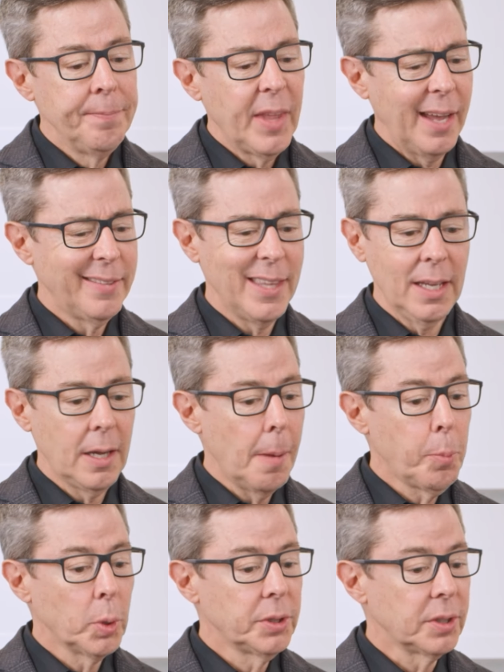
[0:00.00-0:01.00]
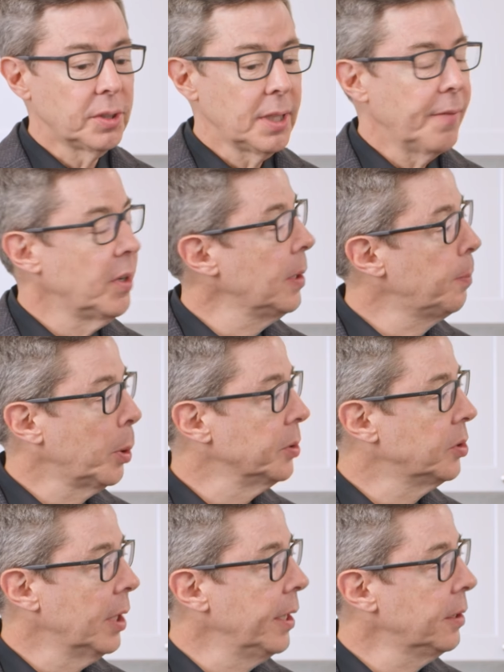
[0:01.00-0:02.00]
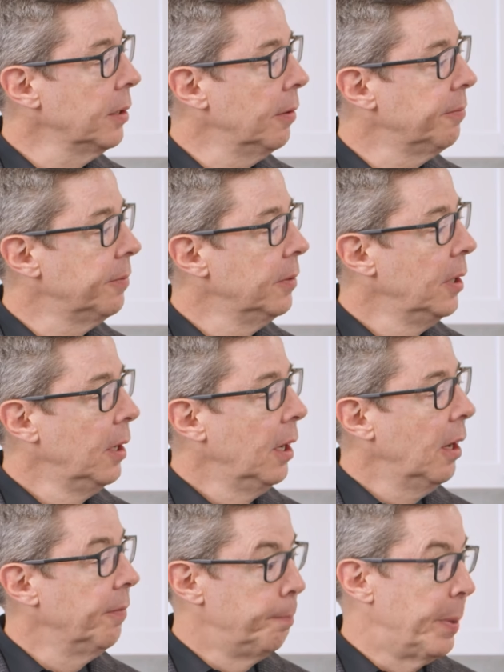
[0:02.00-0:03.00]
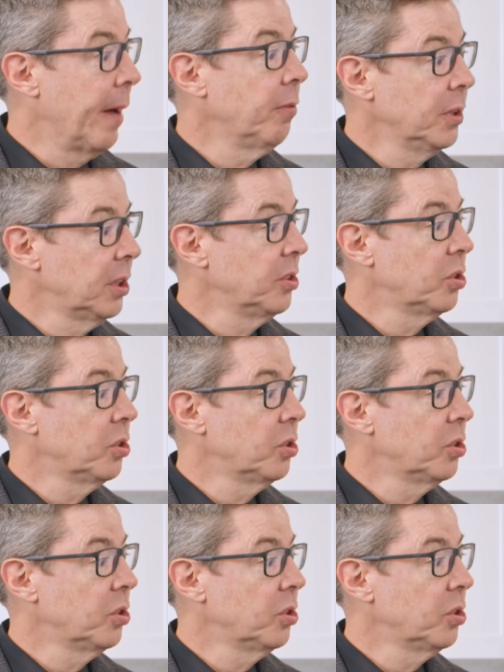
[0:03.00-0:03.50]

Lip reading: I think upwards of 70% of beverages